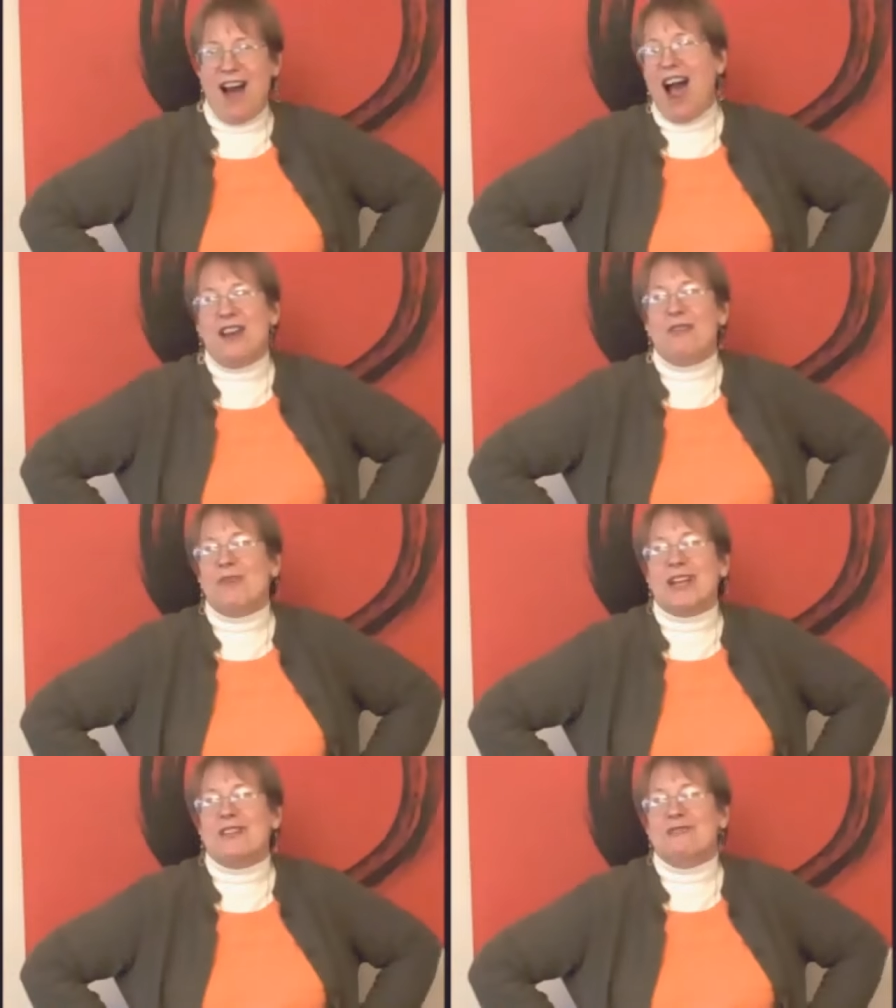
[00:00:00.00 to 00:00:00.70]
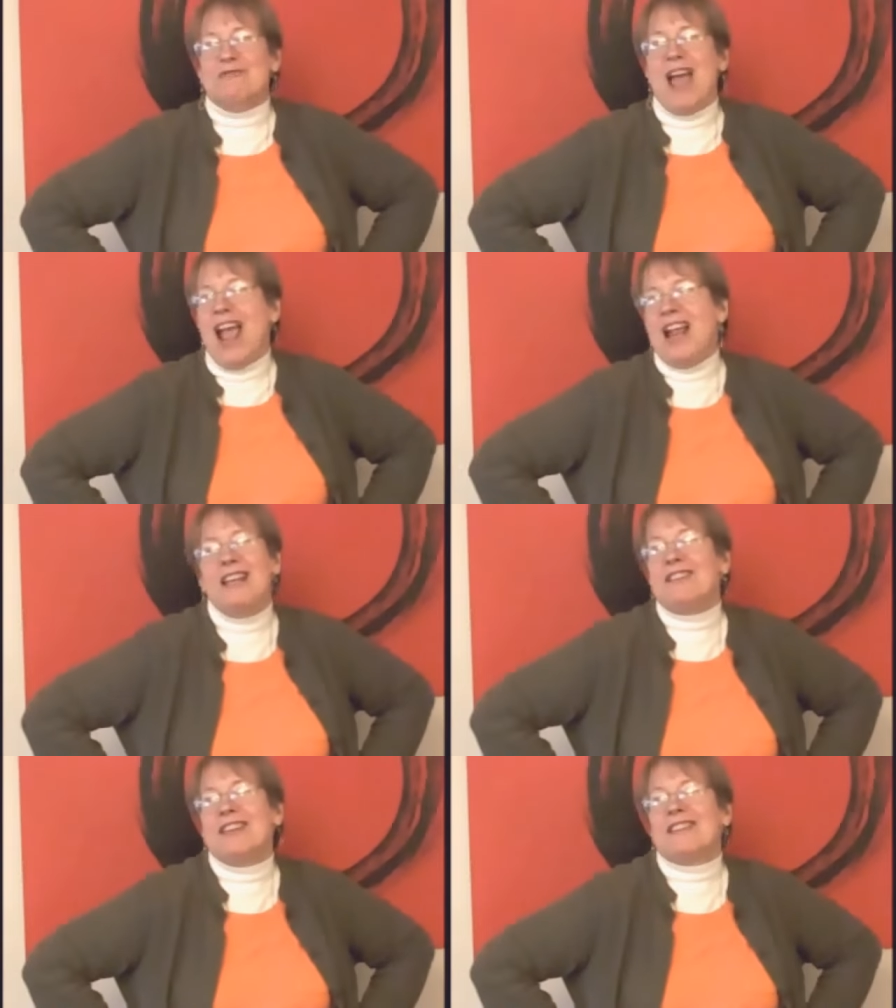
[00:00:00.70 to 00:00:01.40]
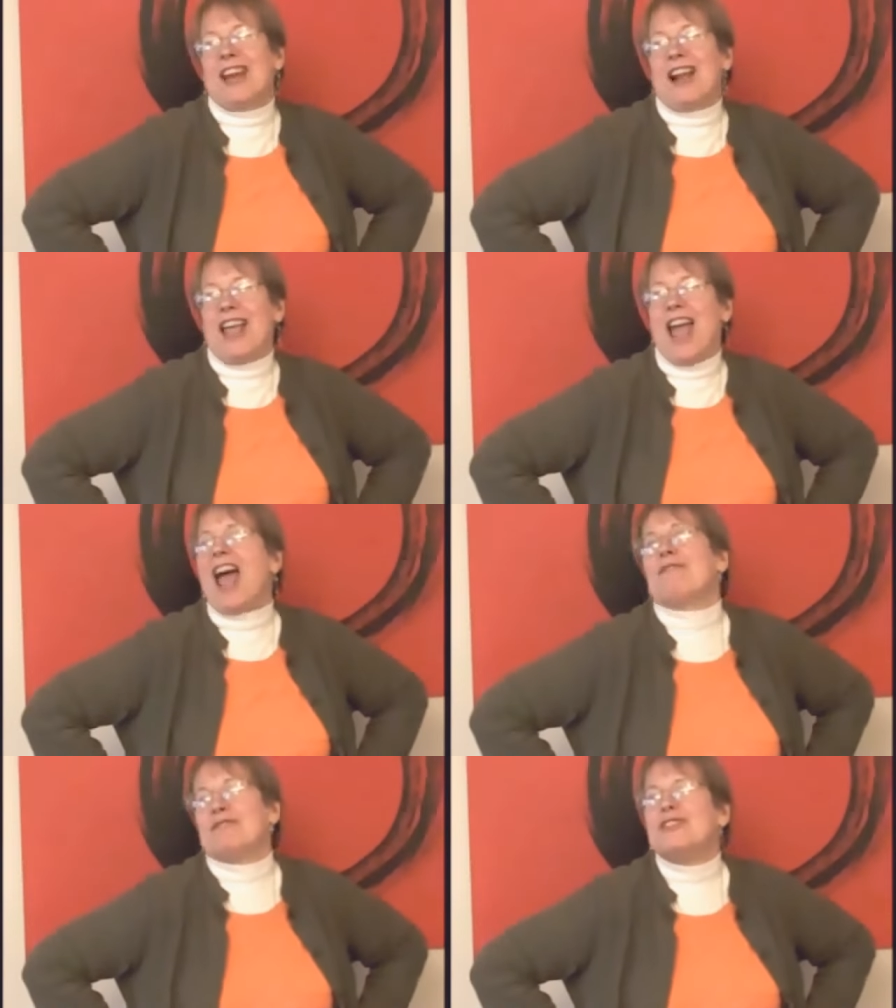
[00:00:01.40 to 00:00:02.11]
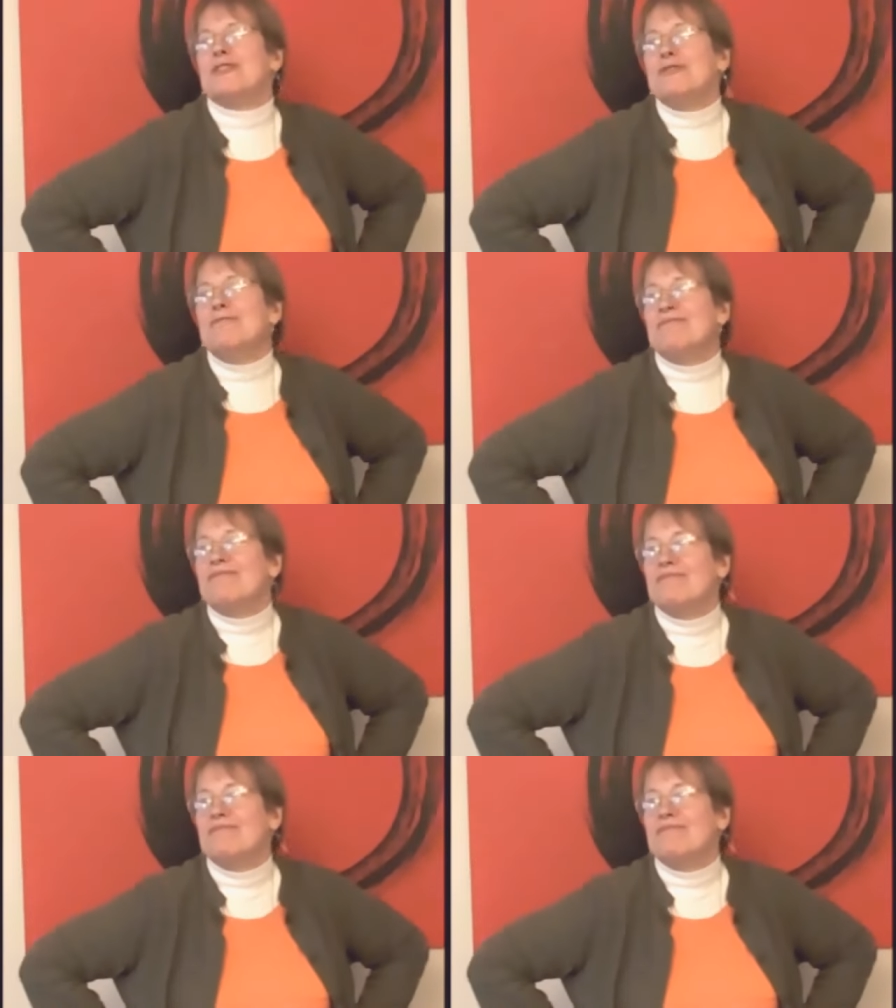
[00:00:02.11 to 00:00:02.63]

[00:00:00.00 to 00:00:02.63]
I don't want to do anything that I have to do.